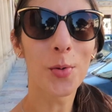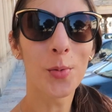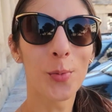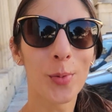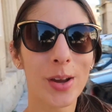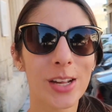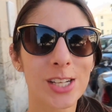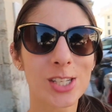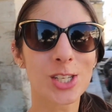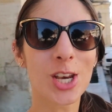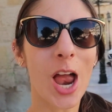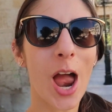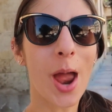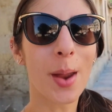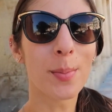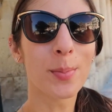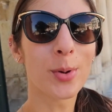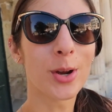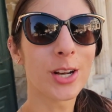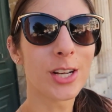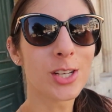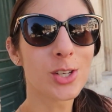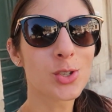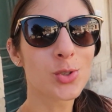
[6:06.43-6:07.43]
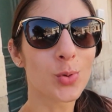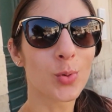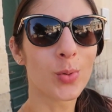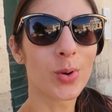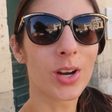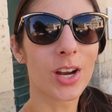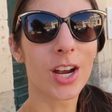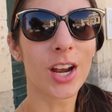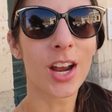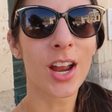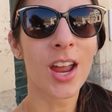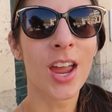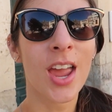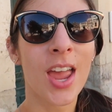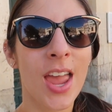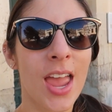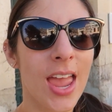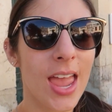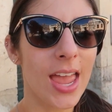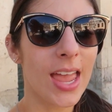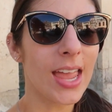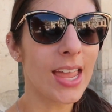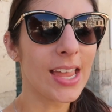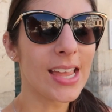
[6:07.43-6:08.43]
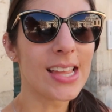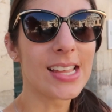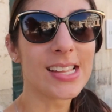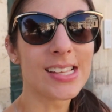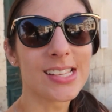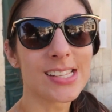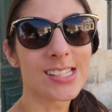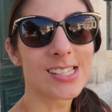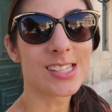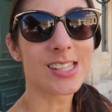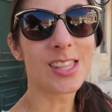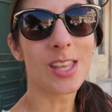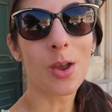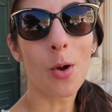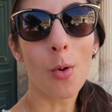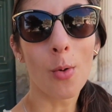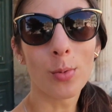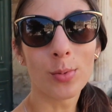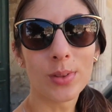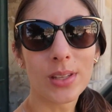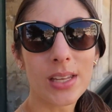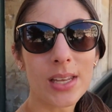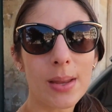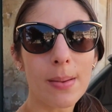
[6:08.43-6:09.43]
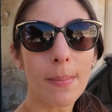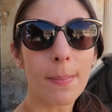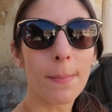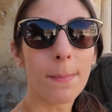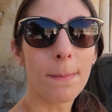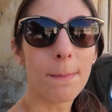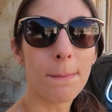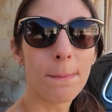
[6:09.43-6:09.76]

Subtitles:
which I'm pretty sure is the only